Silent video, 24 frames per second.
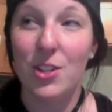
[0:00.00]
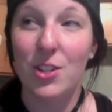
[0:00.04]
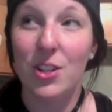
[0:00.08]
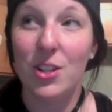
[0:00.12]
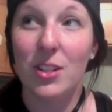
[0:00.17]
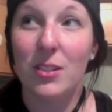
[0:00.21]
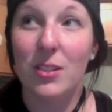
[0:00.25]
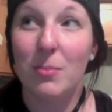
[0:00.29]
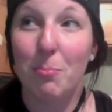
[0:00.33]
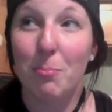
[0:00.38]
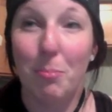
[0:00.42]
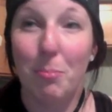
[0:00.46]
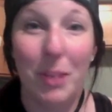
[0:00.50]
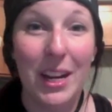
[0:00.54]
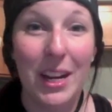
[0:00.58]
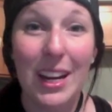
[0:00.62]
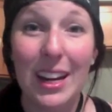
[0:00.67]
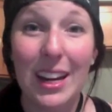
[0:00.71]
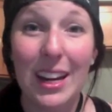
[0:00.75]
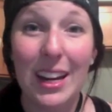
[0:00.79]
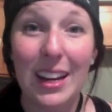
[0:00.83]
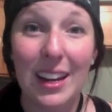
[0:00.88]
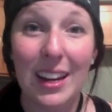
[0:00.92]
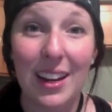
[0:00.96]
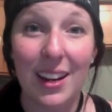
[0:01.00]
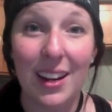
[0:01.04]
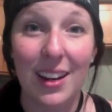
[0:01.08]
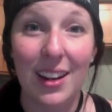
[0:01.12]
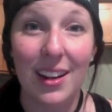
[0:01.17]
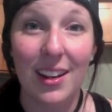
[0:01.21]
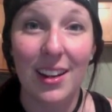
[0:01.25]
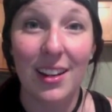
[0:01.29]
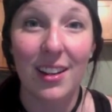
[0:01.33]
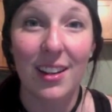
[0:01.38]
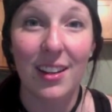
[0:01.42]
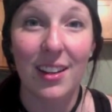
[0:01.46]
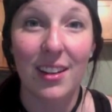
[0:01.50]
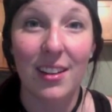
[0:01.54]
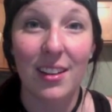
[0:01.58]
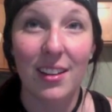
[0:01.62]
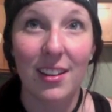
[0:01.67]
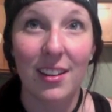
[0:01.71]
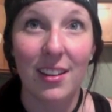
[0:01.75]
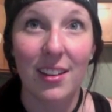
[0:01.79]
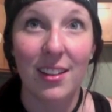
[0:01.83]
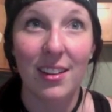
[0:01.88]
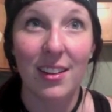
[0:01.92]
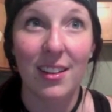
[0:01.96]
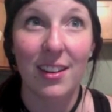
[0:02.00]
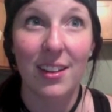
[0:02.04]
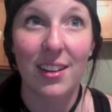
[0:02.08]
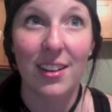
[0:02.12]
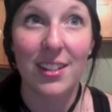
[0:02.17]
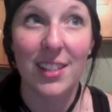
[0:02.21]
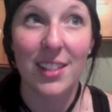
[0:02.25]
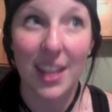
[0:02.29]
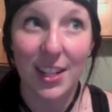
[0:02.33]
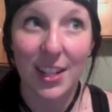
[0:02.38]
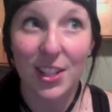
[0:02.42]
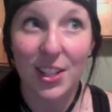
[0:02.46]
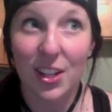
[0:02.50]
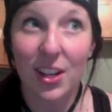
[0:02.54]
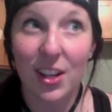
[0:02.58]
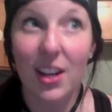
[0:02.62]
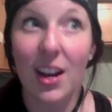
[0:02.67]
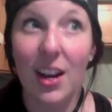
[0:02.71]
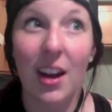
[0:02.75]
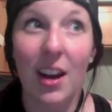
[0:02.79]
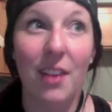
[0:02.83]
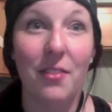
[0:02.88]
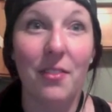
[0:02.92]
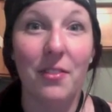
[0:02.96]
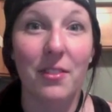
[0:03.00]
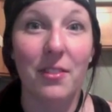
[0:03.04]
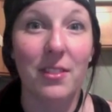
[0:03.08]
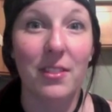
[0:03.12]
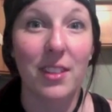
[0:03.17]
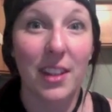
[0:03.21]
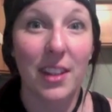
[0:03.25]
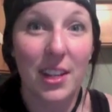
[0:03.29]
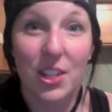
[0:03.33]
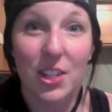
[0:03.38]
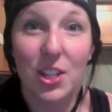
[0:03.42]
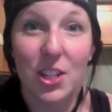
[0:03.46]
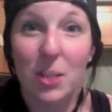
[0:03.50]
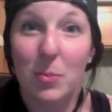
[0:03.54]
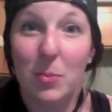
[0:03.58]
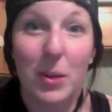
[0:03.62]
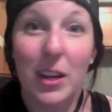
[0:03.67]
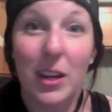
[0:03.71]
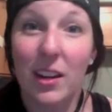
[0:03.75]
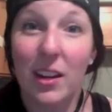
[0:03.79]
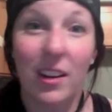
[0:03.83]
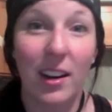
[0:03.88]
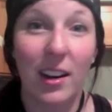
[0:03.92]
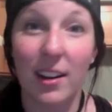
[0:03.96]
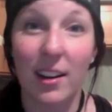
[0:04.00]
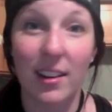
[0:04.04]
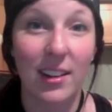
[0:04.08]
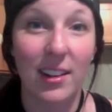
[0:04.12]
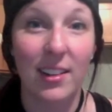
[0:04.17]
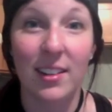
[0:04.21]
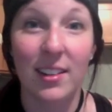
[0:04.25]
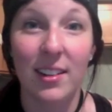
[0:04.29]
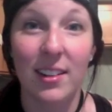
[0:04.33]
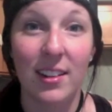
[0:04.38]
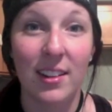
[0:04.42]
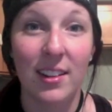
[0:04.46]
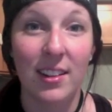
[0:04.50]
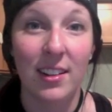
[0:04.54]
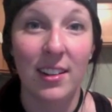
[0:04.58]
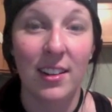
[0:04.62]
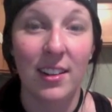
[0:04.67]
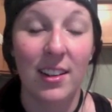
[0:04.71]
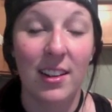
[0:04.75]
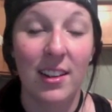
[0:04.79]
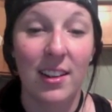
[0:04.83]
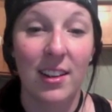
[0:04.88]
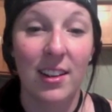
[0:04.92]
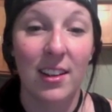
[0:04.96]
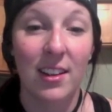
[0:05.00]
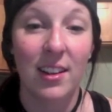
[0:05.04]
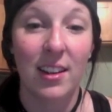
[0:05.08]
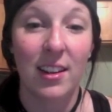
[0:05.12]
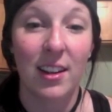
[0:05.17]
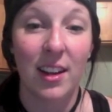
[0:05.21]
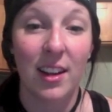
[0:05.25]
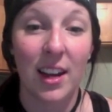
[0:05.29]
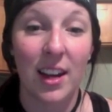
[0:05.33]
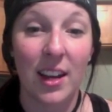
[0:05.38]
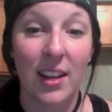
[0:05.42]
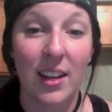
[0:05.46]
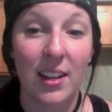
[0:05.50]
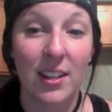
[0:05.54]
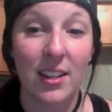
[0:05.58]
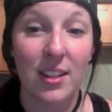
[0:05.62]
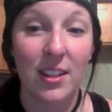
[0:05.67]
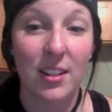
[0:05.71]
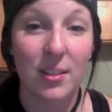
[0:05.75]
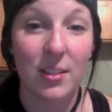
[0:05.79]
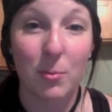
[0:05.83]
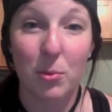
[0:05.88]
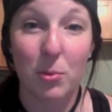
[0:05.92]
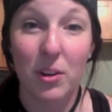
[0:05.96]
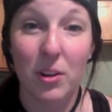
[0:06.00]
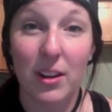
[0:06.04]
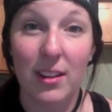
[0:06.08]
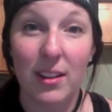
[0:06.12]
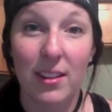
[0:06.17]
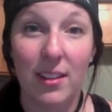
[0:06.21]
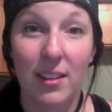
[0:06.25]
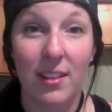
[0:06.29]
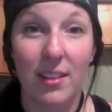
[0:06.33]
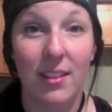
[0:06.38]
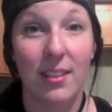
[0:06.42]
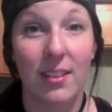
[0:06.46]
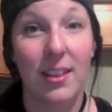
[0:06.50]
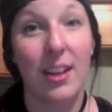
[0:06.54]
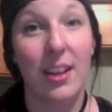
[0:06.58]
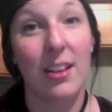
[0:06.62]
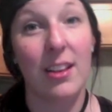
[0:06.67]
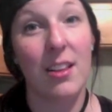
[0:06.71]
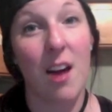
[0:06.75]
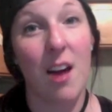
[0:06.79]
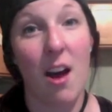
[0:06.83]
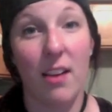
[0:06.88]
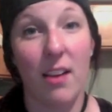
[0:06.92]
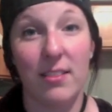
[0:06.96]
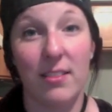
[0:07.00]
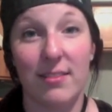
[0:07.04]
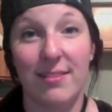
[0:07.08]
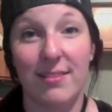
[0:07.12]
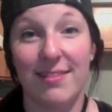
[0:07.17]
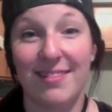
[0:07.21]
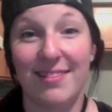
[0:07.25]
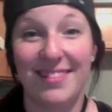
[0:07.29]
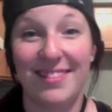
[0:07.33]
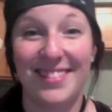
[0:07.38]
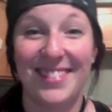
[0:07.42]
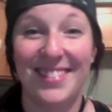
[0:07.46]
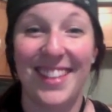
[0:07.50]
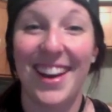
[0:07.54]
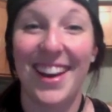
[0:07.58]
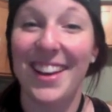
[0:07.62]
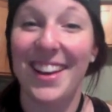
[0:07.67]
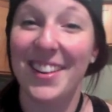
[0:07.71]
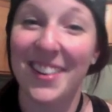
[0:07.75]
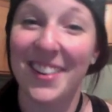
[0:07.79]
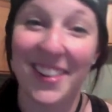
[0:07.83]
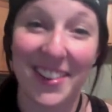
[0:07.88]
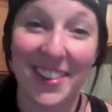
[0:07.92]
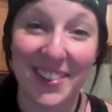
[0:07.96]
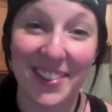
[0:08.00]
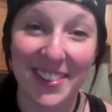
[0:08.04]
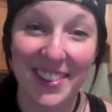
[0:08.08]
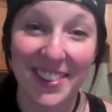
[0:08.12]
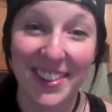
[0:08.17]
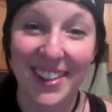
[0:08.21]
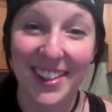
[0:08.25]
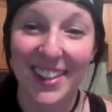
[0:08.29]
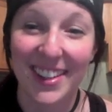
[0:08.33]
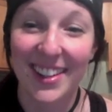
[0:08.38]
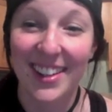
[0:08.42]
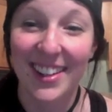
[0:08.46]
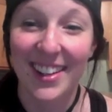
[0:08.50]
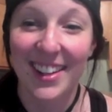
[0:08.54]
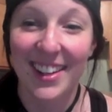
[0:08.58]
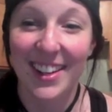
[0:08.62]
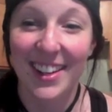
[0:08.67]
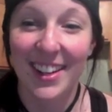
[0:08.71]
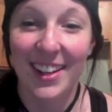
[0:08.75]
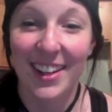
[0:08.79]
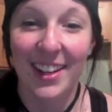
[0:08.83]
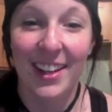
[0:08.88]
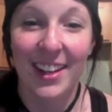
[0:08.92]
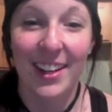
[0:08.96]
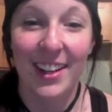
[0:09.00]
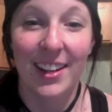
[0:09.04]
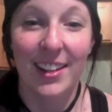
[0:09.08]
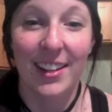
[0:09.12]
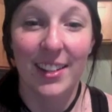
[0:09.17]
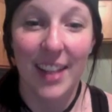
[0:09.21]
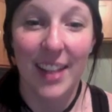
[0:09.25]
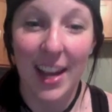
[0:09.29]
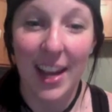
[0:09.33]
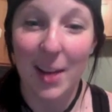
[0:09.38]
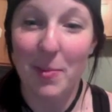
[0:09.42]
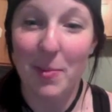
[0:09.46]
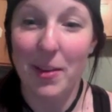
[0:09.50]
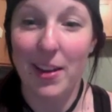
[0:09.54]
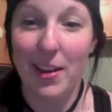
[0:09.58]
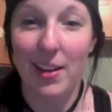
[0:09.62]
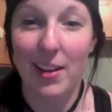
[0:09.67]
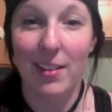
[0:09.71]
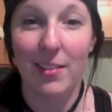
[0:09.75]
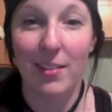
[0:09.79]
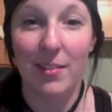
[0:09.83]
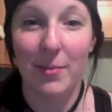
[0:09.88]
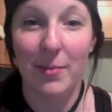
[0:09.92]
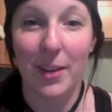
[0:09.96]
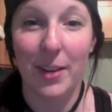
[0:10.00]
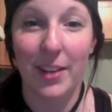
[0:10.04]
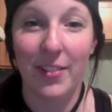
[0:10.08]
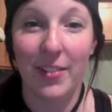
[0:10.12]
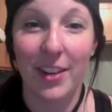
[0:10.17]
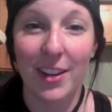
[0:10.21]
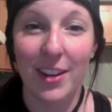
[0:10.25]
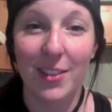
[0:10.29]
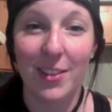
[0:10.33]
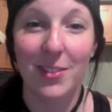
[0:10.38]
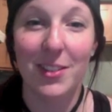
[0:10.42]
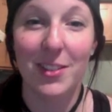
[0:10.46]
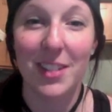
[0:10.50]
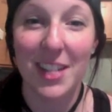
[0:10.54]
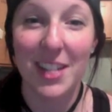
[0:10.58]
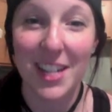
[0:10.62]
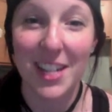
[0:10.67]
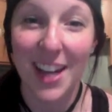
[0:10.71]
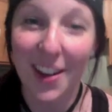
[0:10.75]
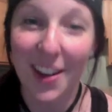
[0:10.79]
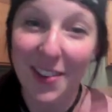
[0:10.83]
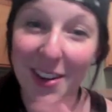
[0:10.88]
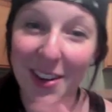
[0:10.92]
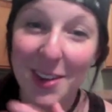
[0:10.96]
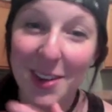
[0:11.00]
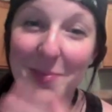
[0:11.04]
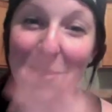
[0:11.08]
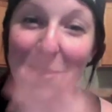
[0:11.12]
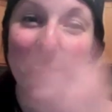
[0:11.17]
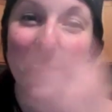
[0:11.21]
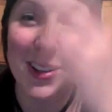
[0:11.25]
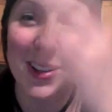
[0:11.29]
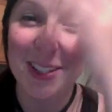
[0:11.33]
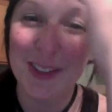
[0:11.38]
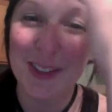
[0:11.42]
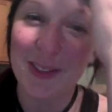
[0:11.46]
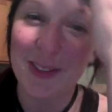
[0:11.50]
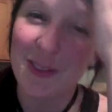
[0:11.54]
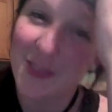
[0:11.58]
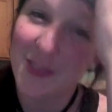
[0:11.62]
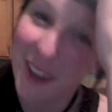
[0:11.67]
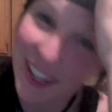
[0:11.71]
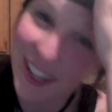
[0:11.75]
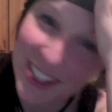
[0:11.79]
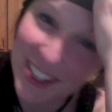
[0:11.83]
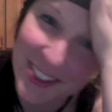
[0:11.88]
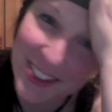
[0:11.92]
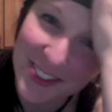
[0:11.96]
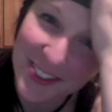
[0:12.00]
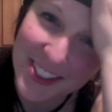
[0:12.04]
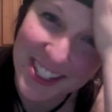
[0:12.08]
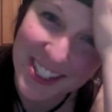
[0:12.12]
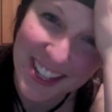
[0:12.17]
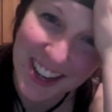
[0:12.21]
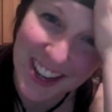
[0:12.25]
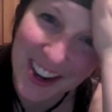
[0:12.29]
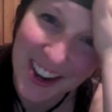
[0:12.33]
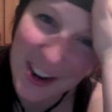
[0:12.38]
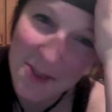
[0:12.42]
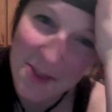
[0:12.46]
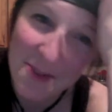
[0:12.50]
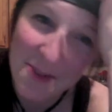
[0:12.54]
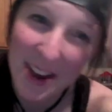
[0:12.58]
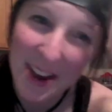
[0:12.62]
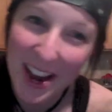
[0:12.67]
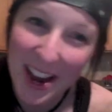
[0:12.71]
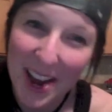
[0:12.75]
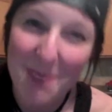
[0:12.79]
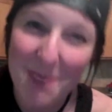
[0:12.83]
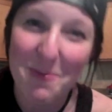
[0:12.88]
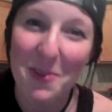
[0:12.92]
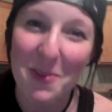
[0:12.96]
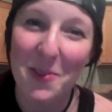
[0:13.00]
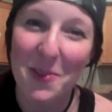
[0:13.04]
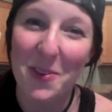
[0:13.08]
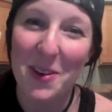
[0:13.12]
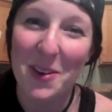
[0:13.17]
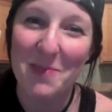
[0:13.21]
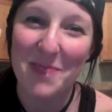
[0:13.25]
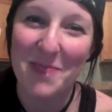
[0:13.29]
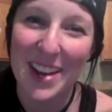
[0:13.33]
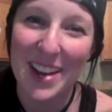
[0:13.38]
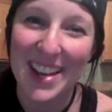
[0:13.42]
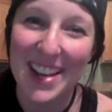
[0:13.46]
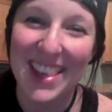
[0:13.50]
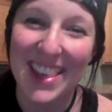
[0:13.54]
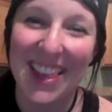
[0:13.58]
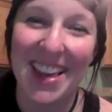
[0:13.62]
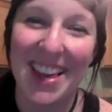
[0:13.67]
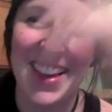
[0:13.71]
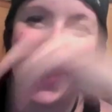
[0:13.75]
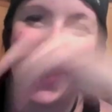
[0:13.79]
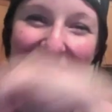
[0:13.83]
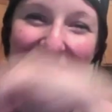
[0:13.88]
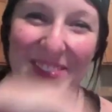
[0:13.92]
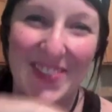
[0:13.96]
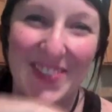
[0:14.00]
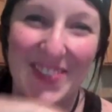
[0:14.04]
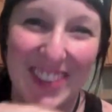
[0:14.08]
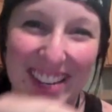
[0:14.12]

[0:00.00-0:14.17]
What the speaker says: Just be. Because that's good enough. Like, just be here. And breathe, like, a lot. I don't know. Damn it. My videos never come out as effective as they are in my head before I make them.